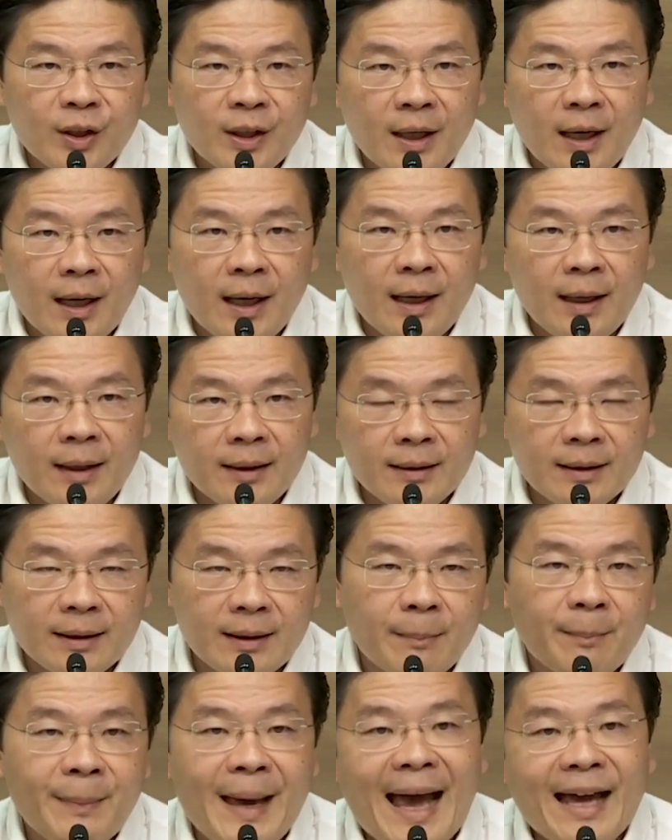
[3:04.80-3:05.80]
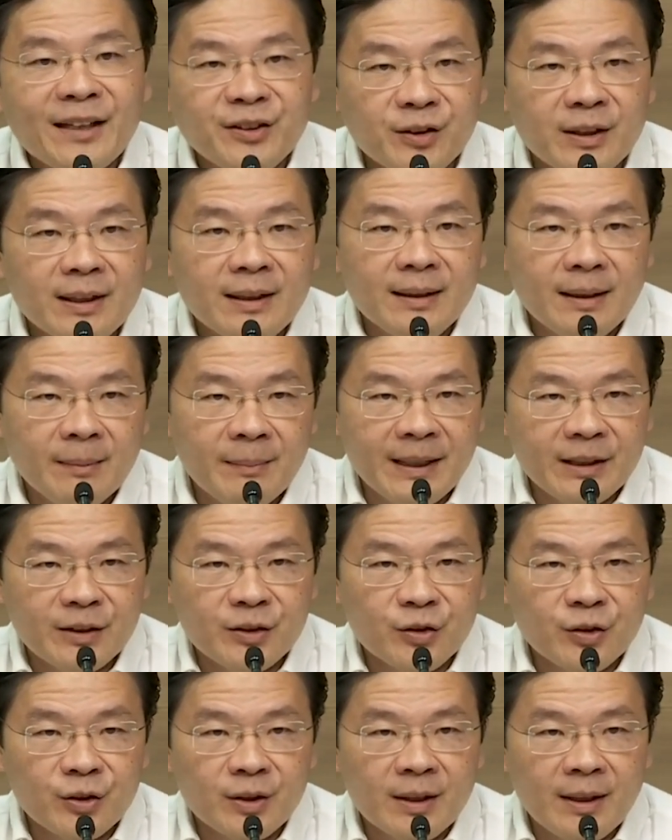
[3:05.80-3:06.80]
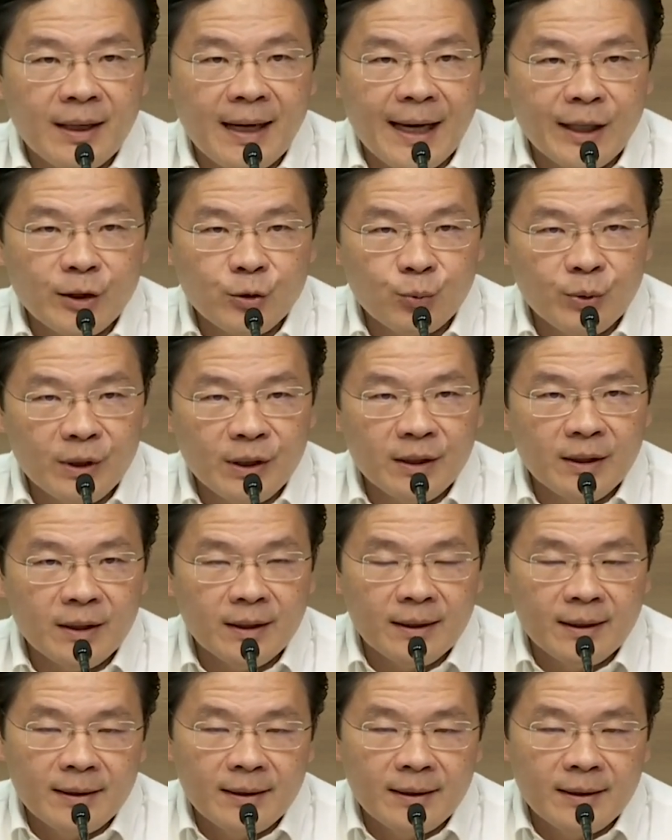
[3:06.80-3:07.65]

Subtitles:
the capacity limits as we